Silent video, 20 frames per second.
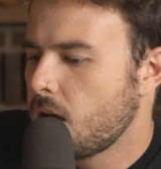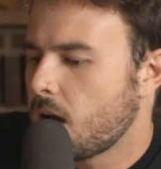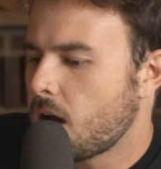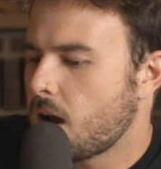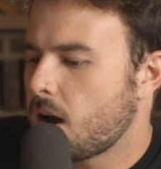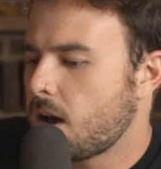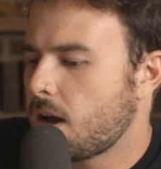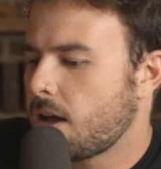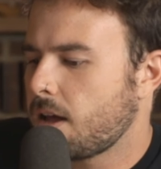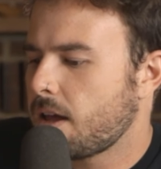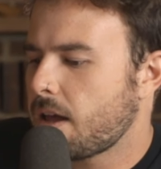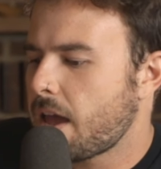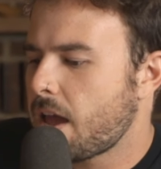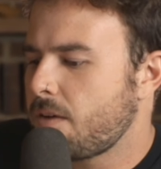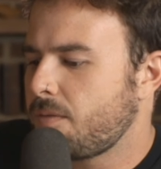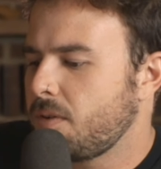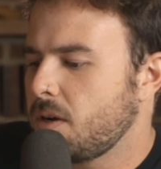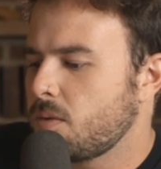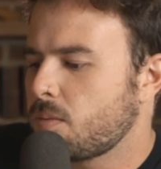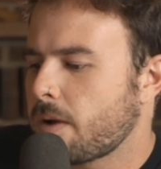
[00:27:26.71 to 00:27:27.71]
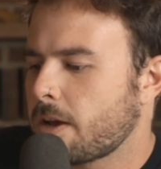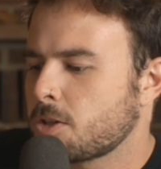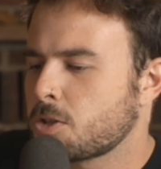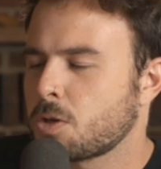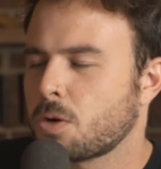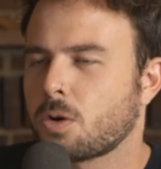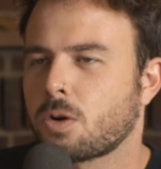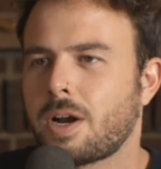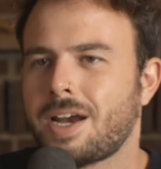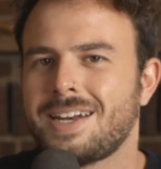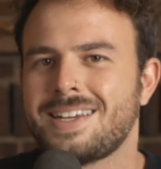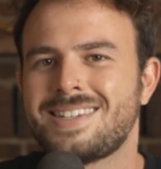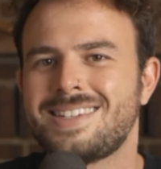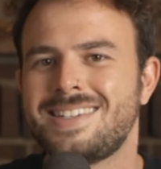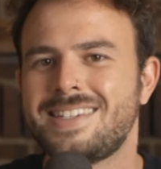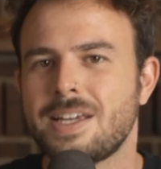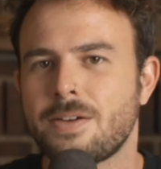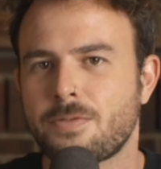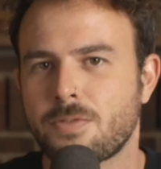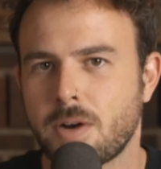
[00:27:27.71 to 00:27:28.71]
uh, every retrograde is
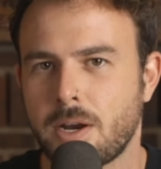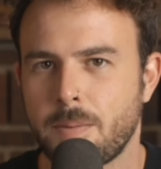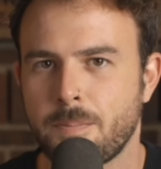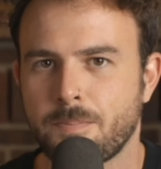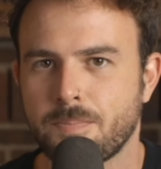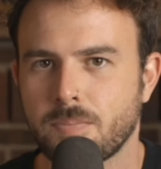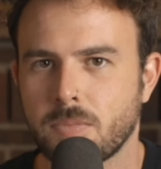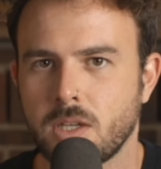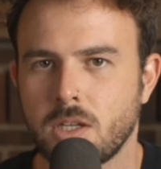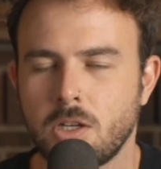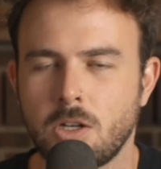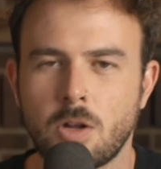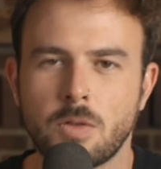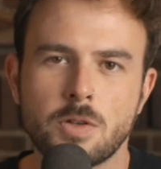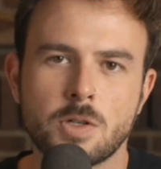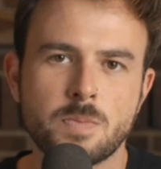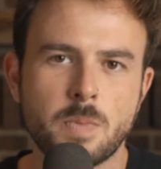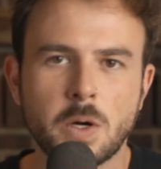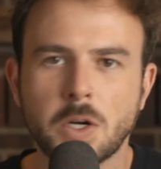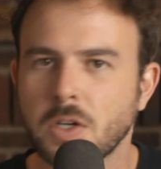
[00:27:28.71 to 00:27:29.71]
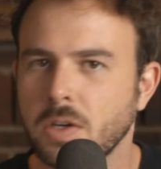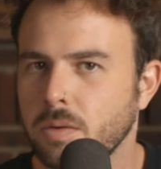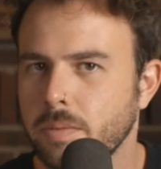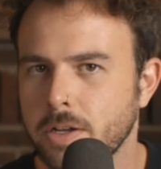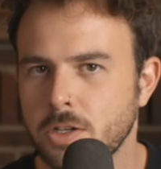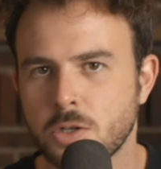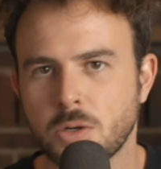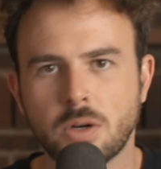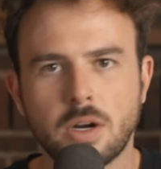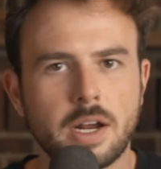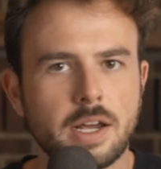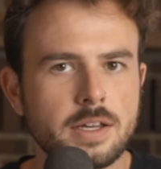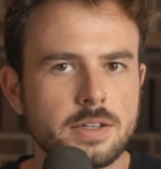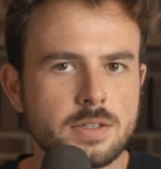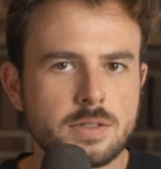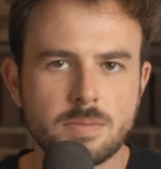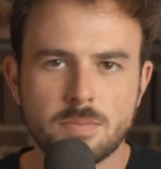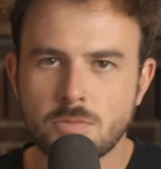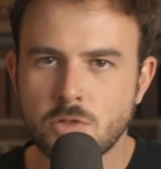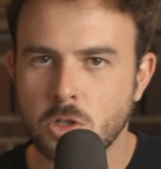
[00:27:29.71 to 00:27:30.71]
different you know, there's Mercury
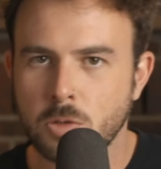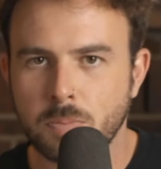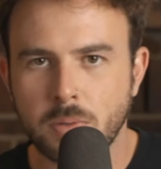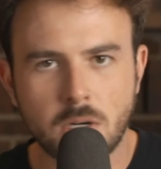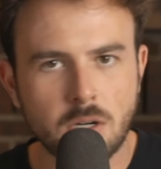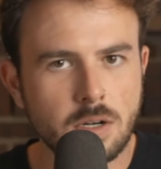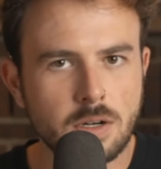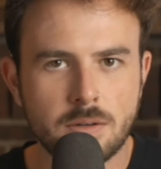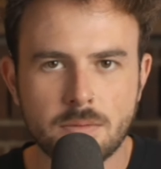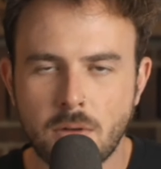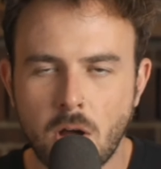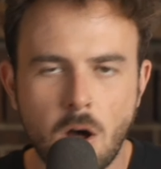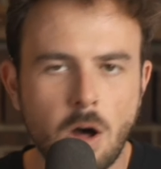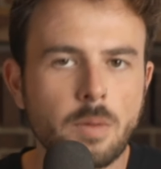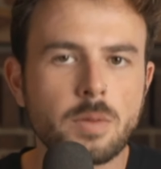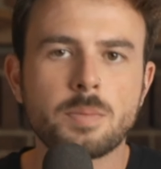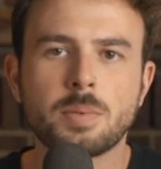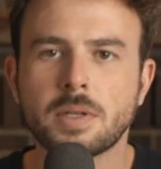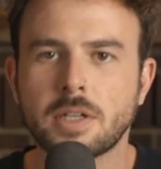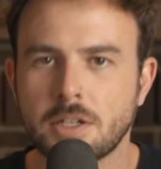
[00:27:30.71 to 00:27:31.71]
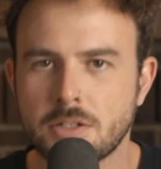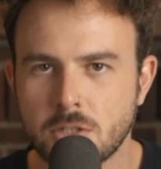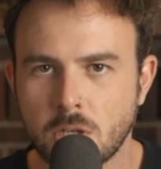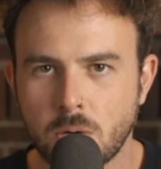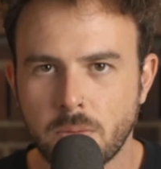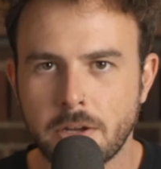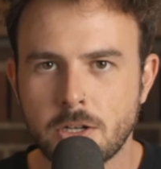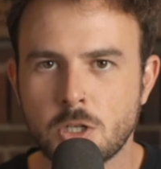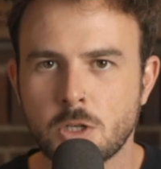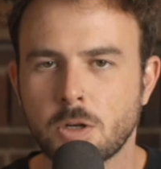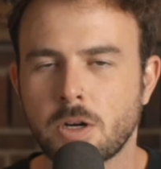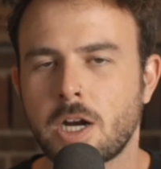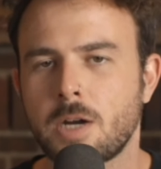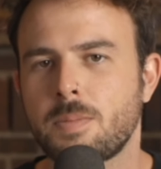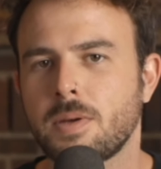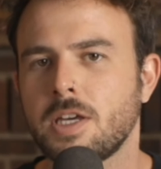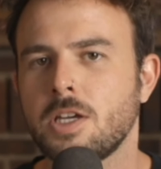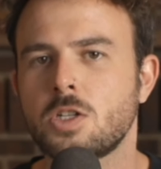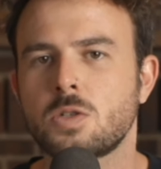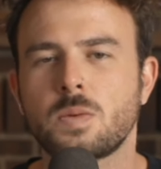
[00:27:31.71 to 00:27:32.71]
retrogrades, Jupiter, all the planets go retrograde,
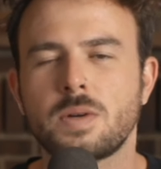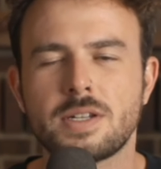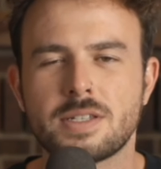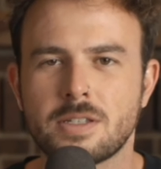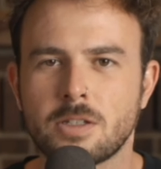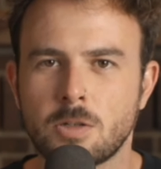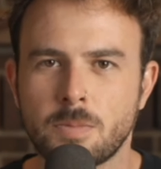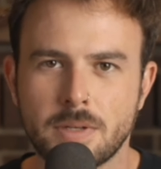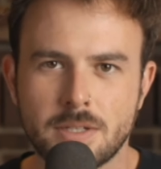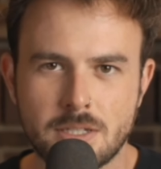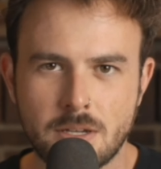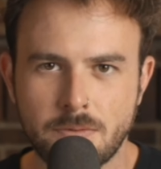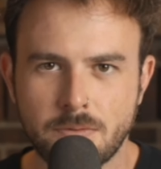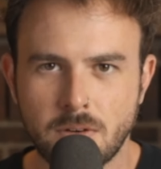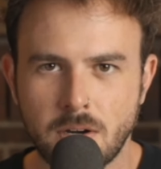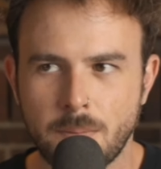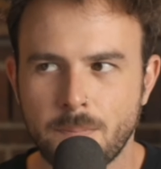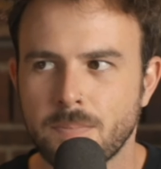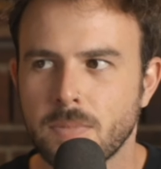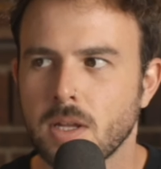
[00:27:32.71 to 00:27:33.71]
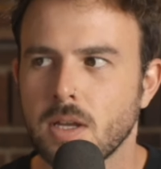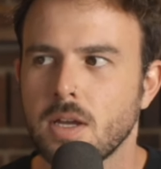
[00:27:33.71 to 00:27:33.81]
but each one is a little bit different.